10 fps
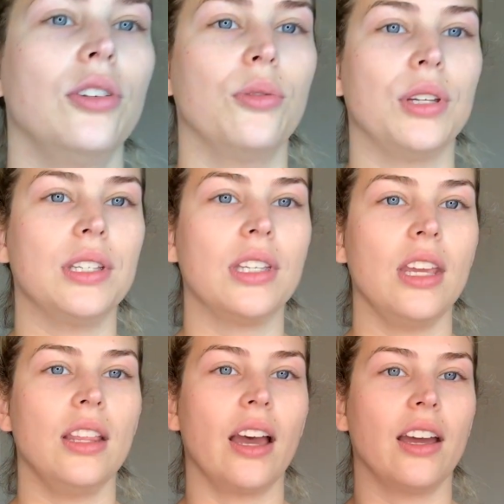you can
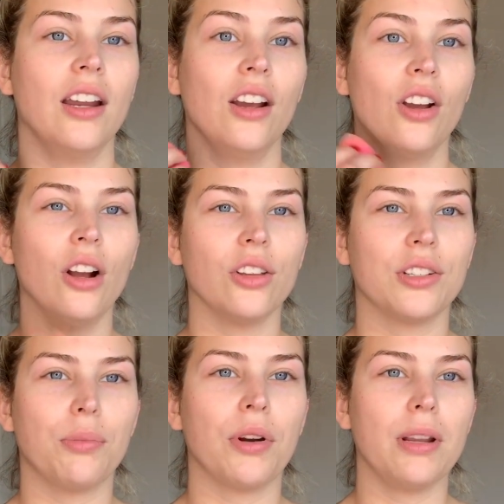see that
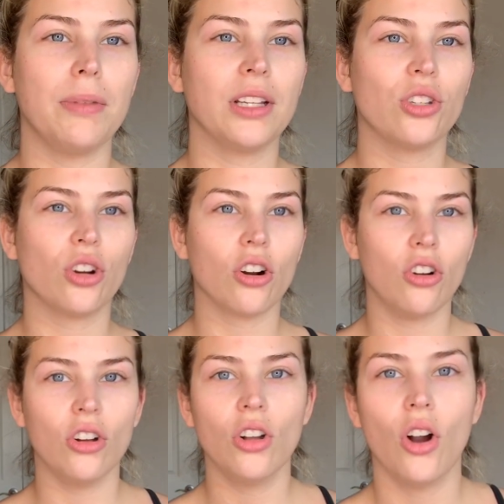there's a pretty big
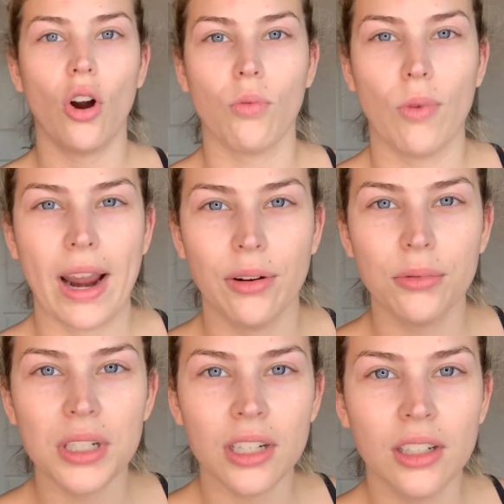circle around.